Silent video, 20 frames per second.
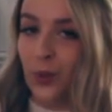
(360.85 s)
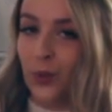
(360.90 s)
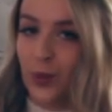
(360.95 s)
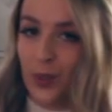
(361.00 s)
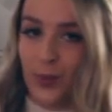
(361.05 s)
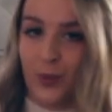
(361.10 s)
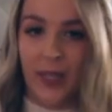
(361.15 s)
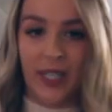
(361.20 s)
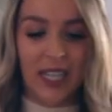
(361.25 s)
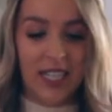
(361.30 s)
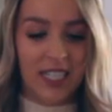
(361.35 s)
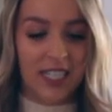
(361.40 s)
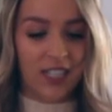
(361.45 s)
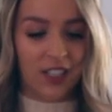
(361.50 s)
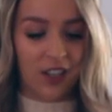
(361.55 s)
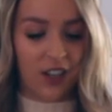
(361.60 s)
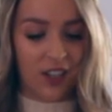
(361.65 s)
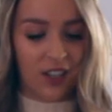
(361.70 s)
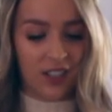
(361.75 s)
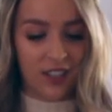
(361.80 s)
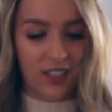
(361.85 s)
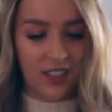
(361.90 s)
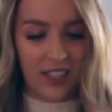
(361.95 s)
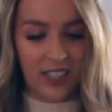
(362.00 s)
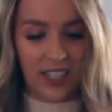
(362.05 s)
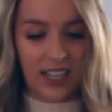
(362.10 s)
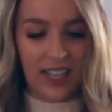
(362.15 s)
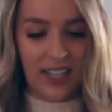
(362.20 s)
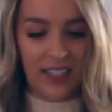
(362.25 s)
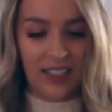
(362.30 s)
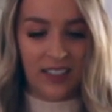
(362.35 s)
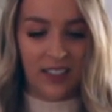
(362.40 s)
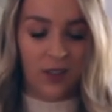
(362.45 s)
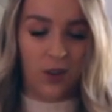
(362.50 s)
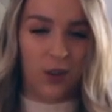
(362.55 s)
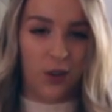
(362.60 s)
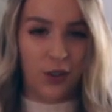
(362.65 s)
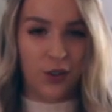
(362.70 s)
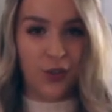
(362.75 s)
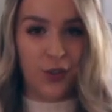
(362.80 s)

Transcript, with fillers: spaghetti sauce again or